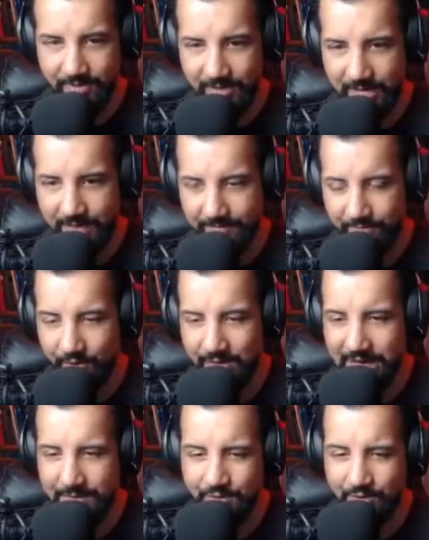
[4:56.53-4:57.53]
couple more
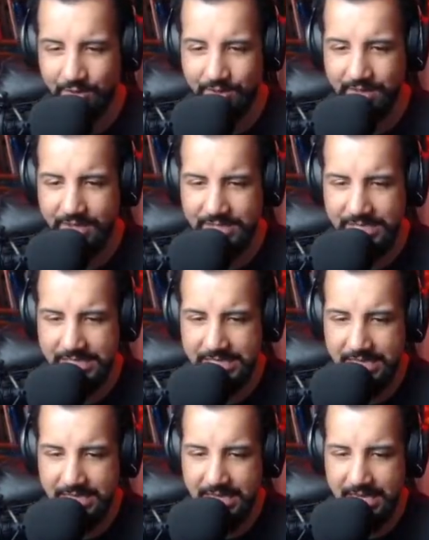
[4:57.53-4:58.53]
chemistry things.
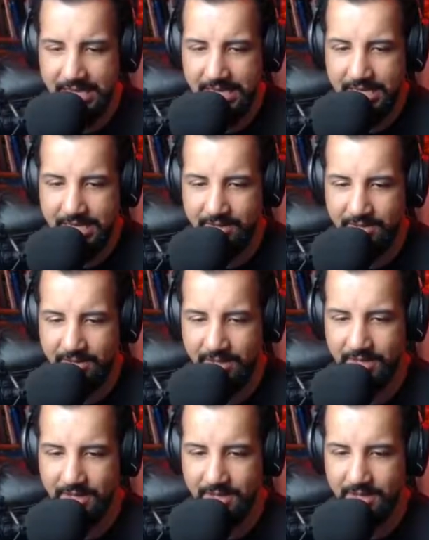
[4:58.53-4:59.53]

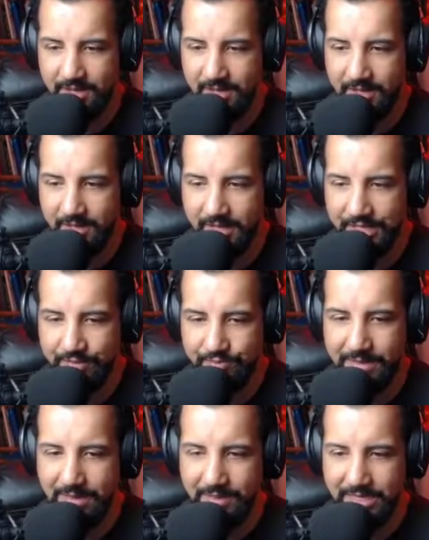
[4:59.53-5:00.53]
Okay, let's
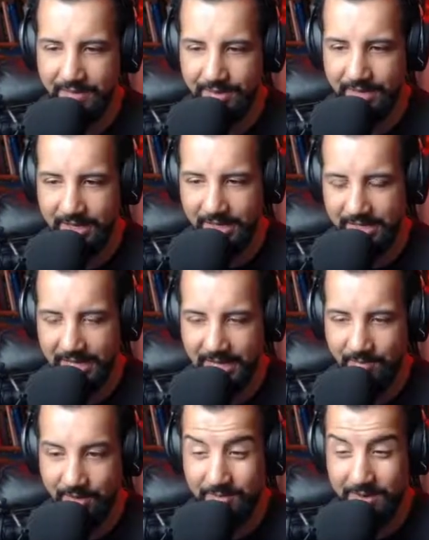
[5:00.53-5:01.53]
melt everything I can
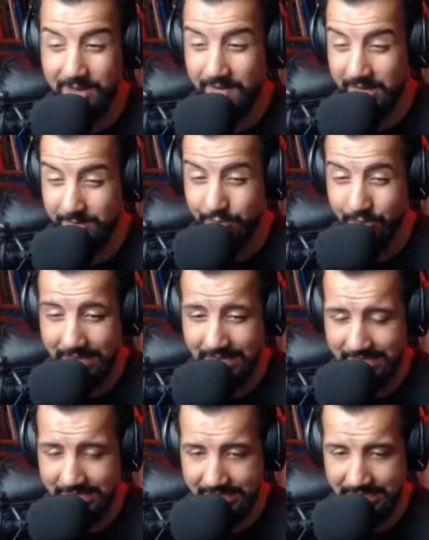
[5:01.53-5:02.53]
with my available
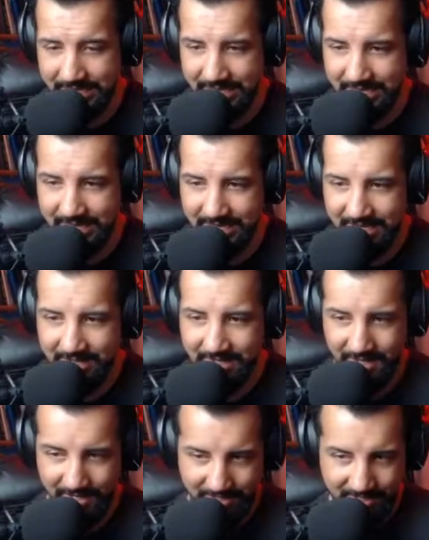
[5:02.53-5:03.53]
acid.
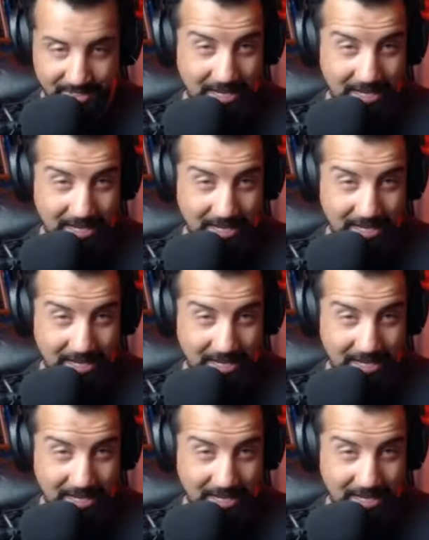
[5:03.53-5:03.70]
You get